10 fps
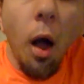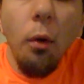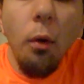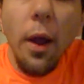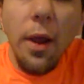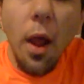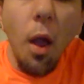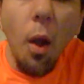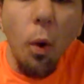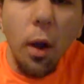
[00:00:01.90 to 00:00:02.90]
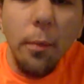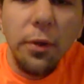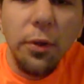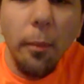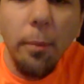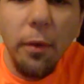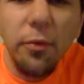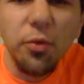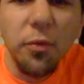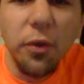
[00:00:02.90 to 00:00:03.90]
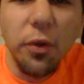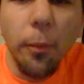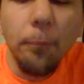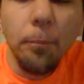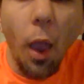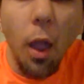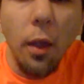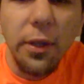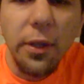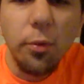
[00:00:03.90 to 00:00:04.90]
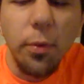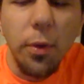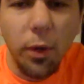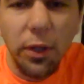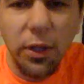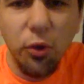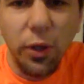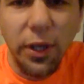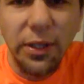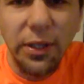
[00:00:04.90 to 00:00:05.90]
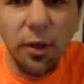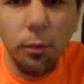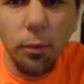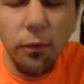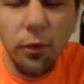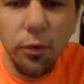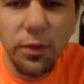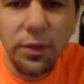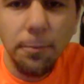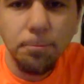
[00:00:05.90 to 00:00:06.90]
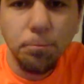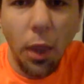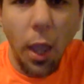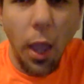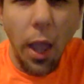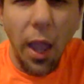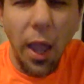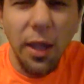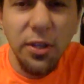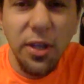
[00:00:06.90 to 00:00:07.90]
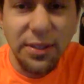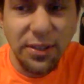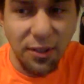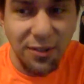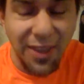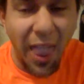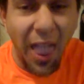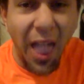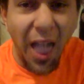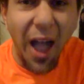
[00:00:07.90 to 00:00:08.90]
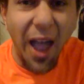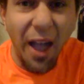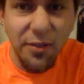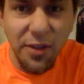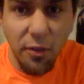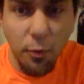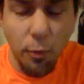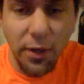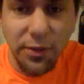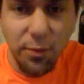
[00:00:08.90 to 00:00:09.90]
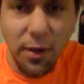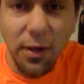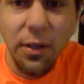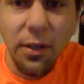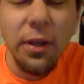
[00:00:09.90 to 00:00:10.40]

Alright, welcome into a beverage review. This will be one of the new KickStart reviews. And yes, I had the other one as well.